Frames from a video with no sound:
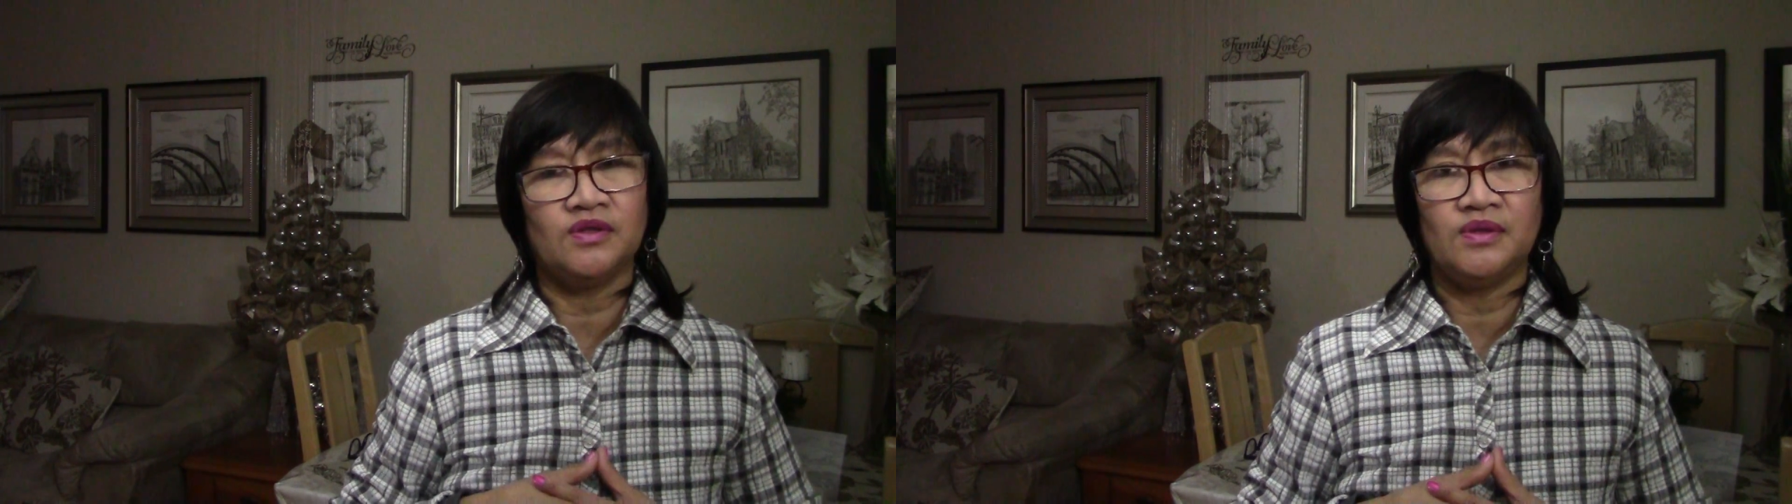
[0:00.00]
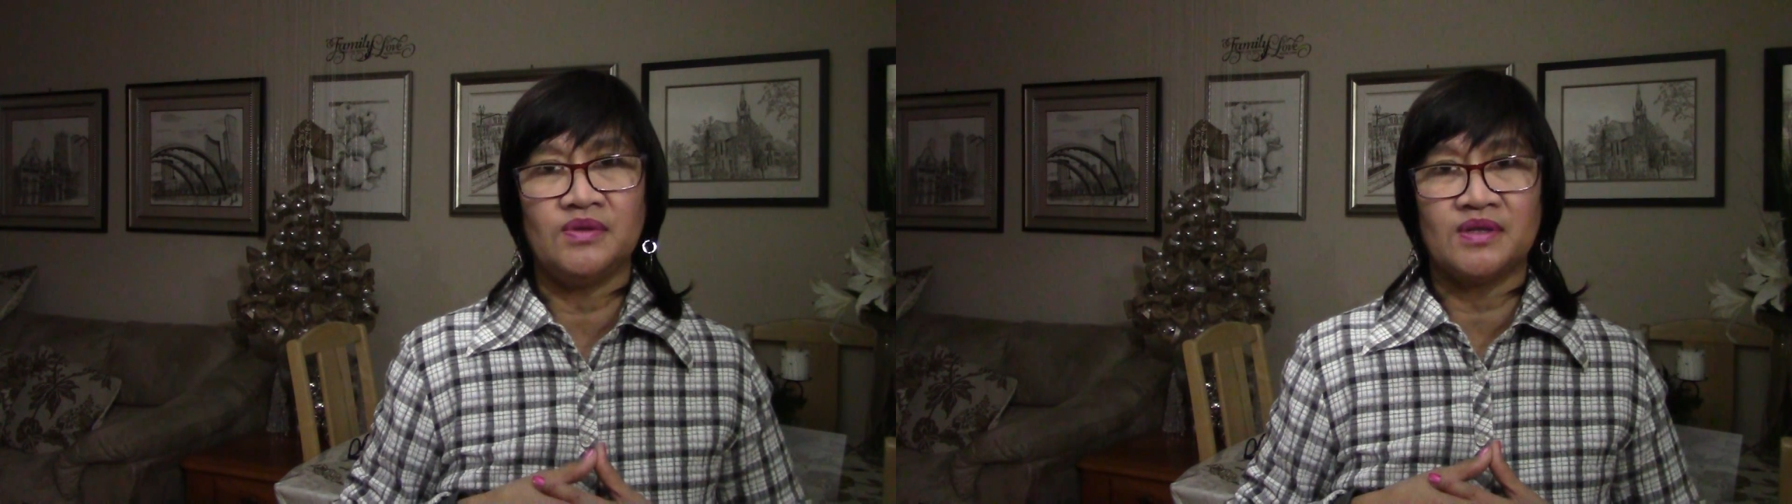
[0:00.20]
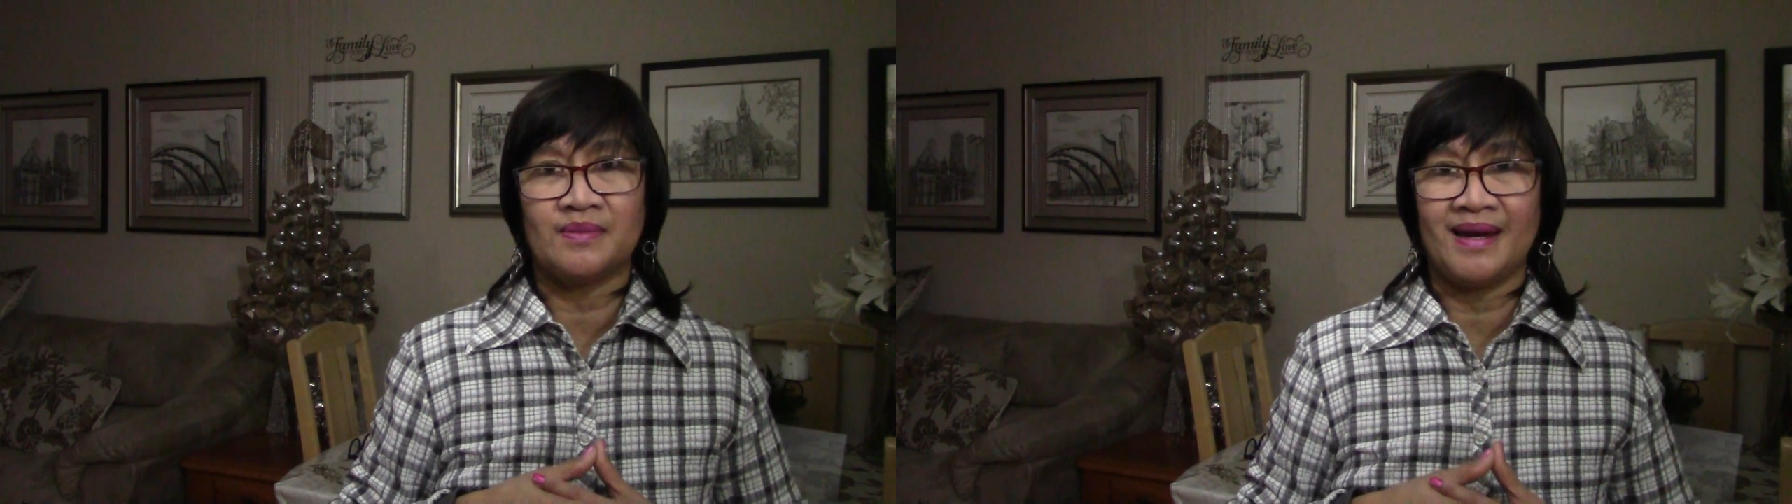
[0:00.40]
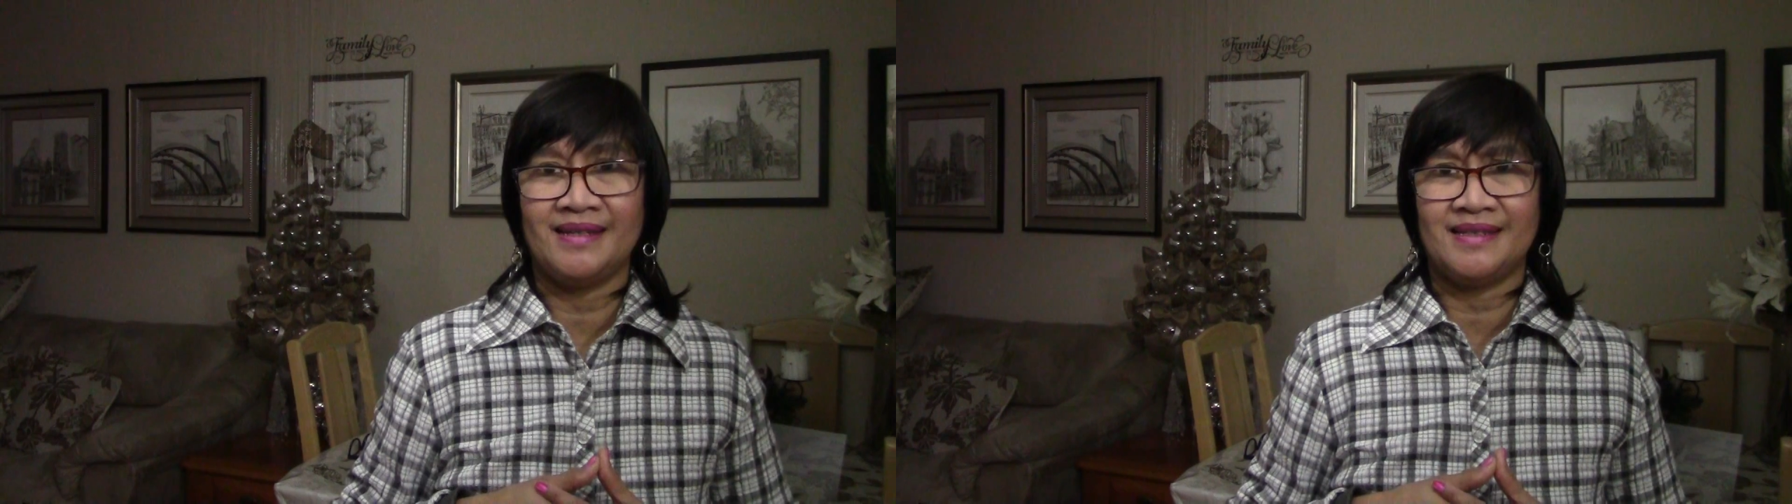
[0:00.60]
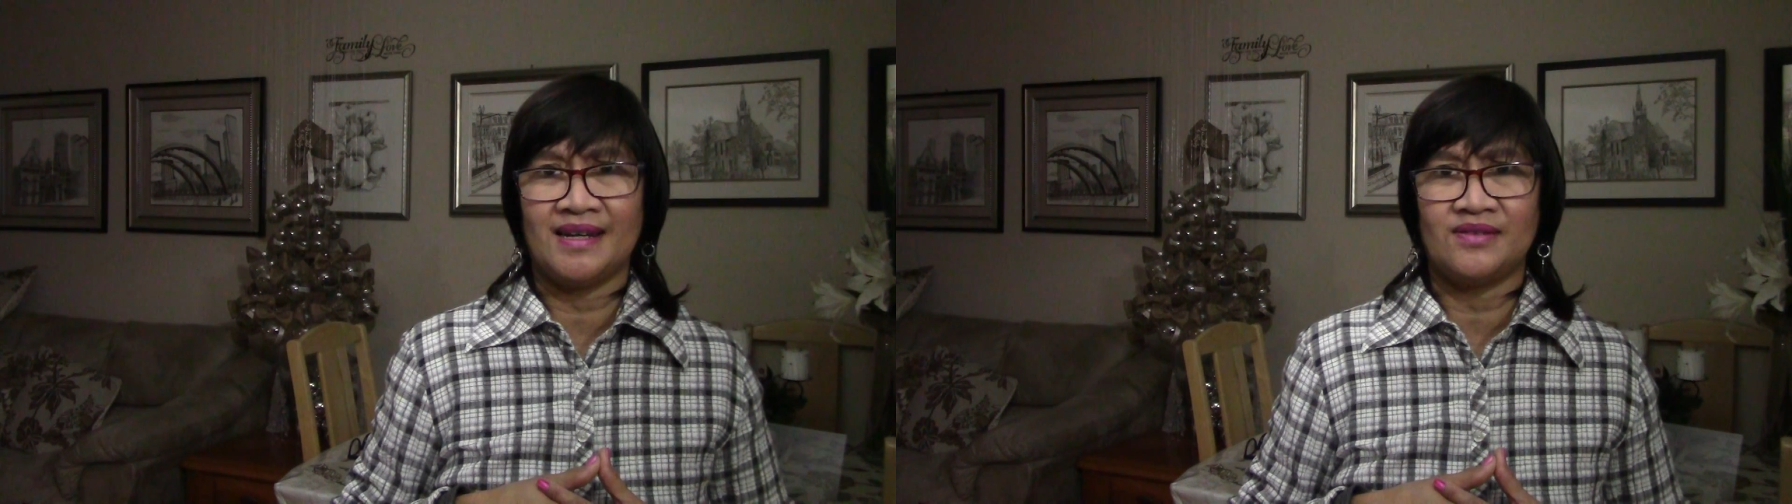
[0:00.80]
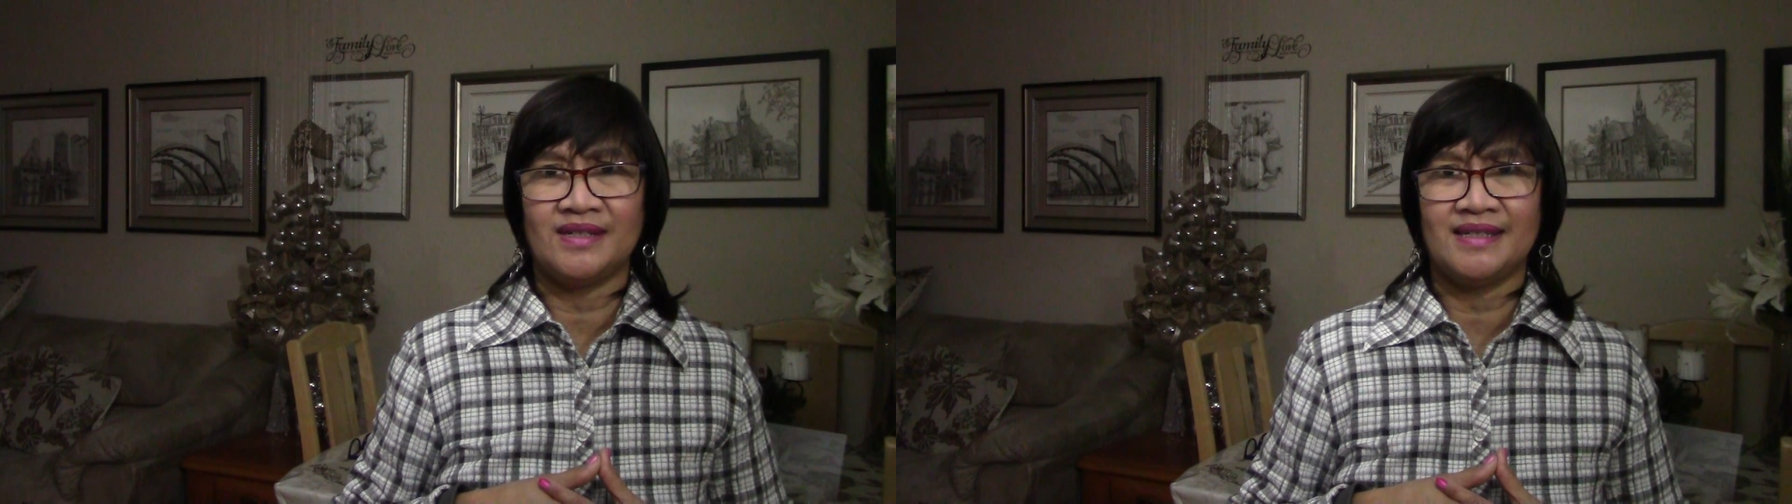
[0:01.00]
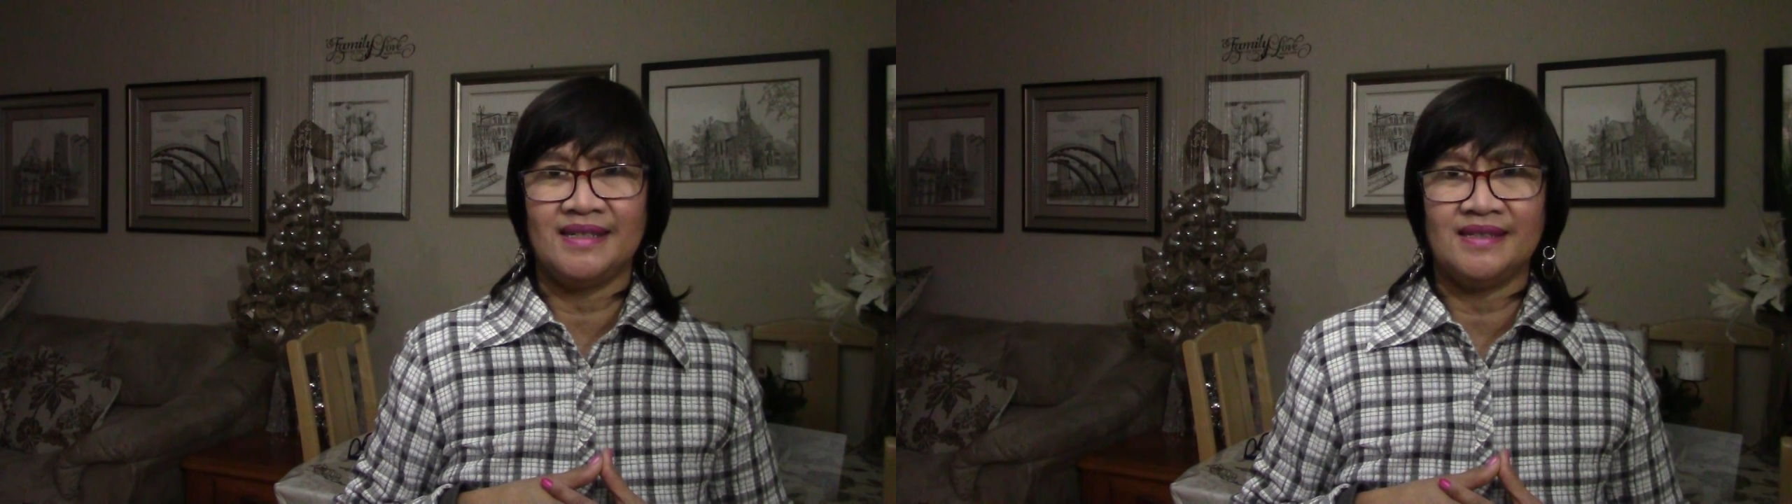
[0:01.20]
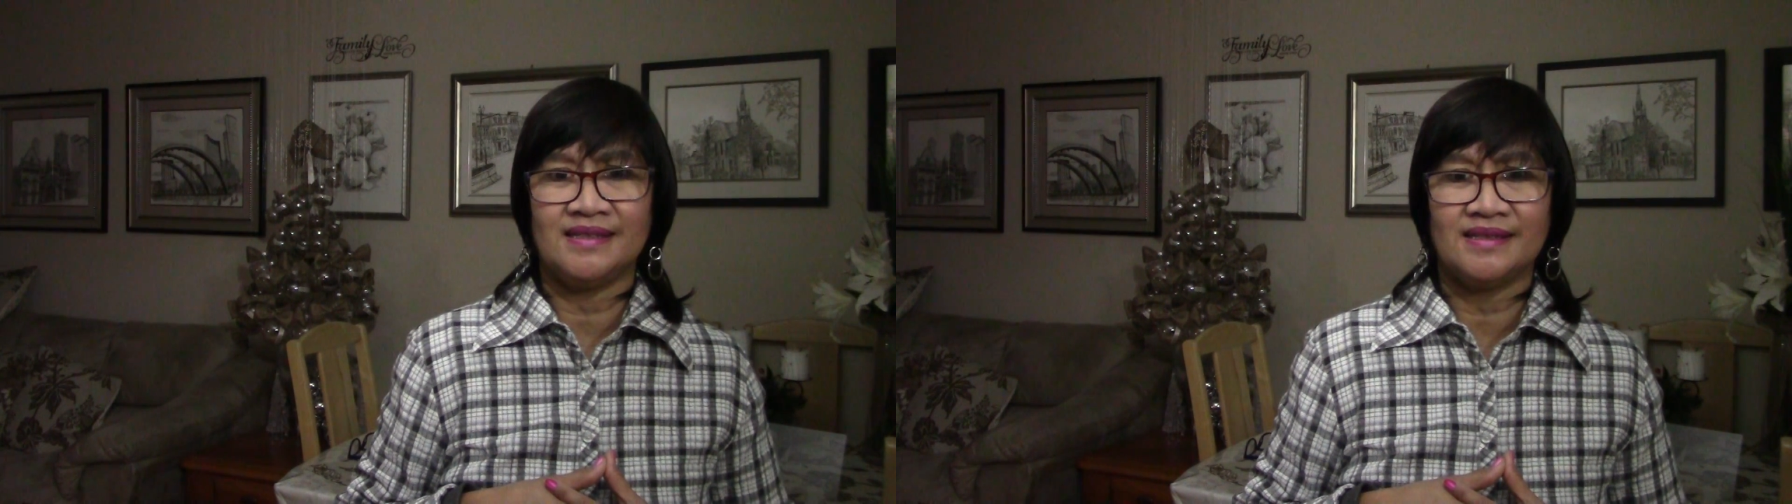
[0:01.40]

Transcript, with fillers: lose my integrity.